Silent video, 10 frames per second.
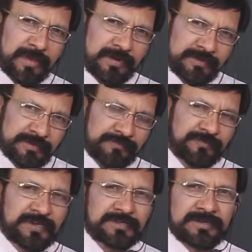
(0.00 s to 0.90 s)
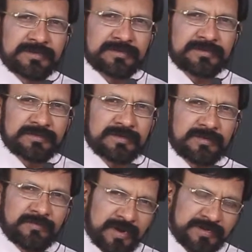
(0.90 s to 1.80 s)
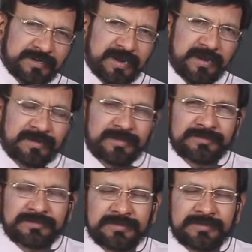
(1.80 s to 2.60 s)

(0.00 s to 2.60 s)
its features, functionalities,